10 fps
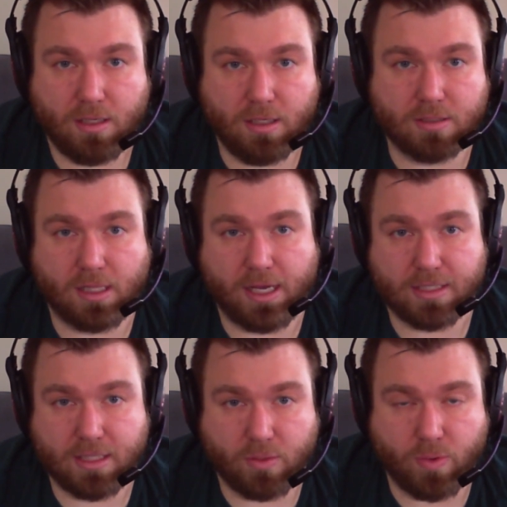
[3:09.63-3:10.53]
is the
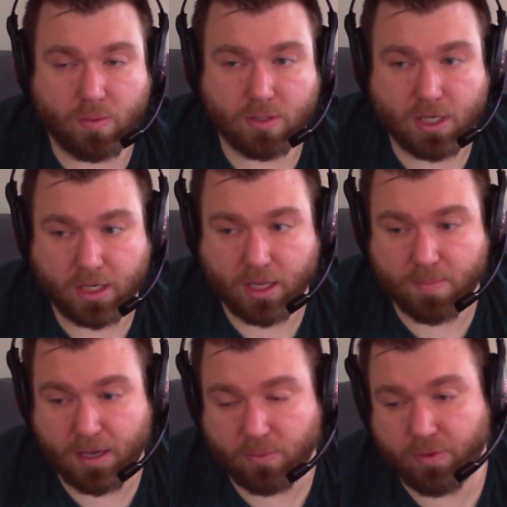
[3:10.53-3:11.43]
last thing we were talking about.